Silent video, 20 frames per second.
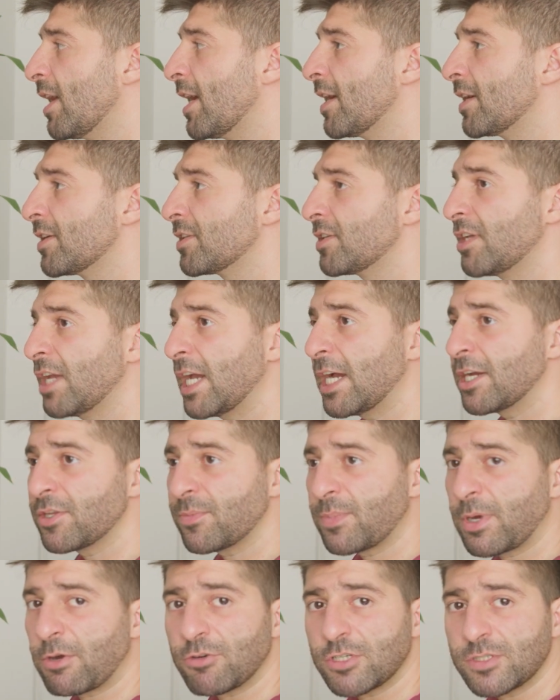add a
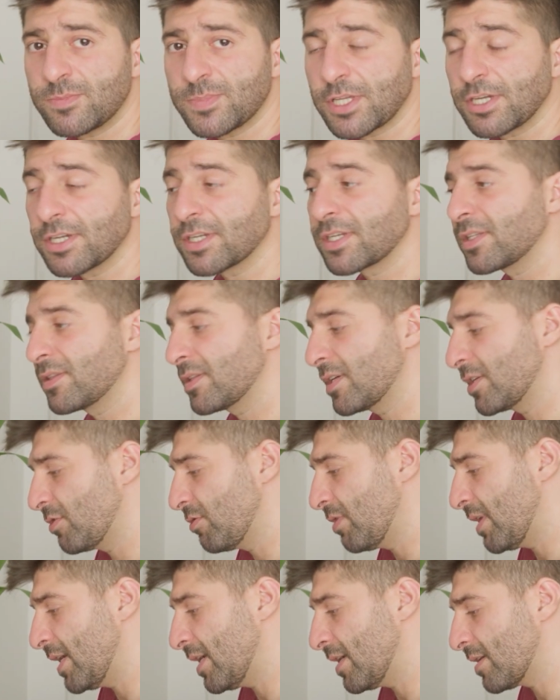power brick, and then
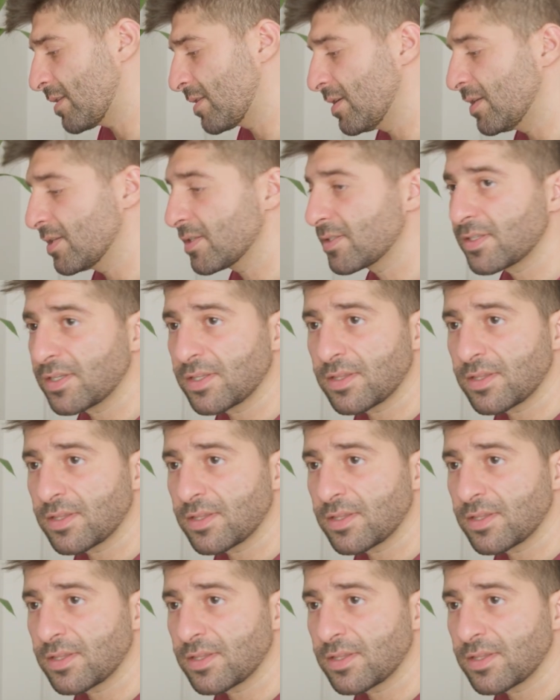you add this,